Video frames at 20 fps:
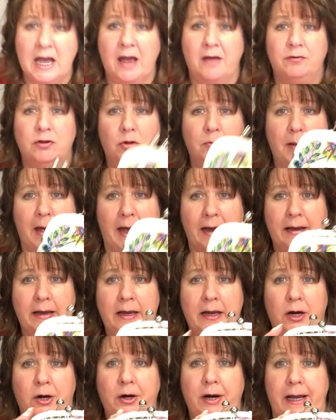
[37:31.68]
have a little bag
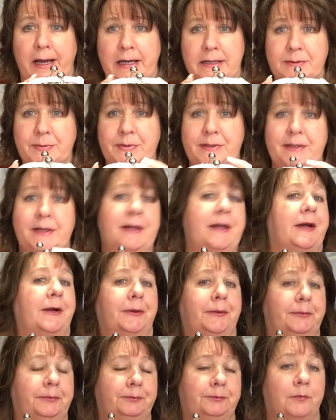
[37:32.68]
here, and guess what's in
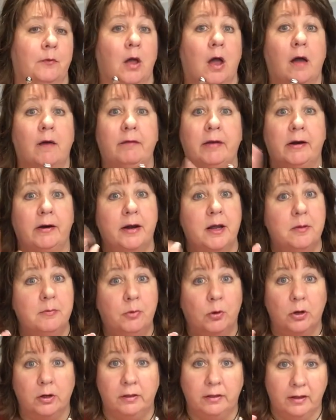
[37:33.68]
here? A very
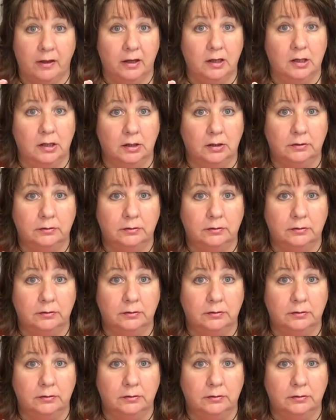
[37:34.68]
important thing.